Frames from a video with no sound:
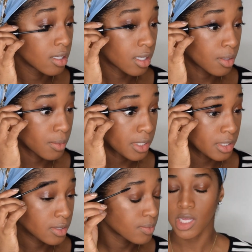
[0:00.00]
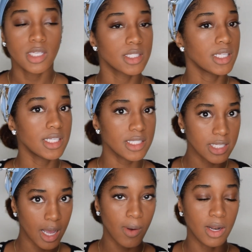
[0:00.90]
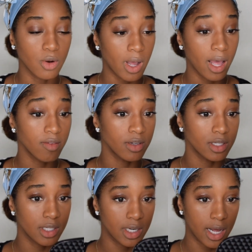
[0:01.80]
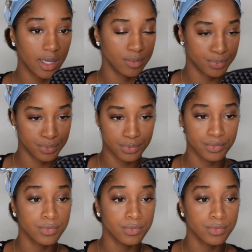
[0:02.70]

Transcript: Anyways. See, this is how I know I have a hooded eye.